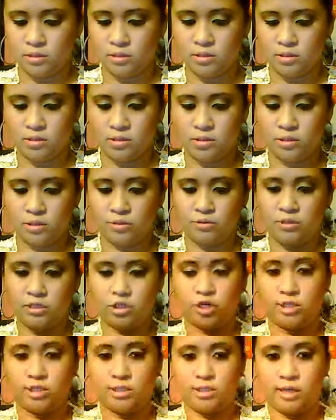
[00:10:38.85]
it's really
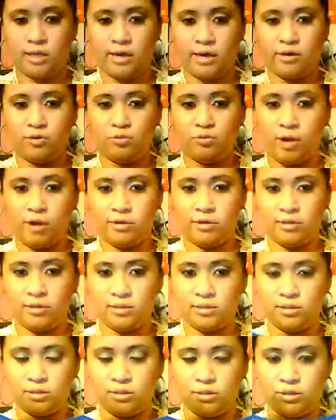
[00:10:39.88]
dressy. I could wear this
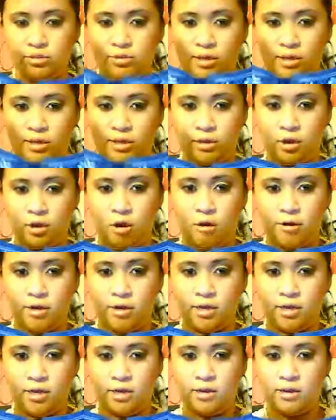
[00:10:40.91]
underneath a
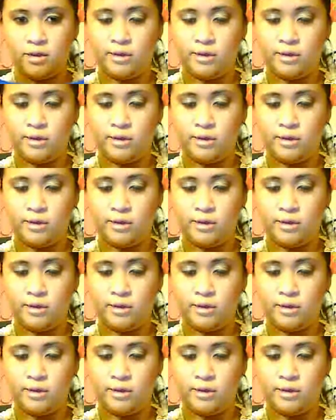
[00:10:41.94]
cardigan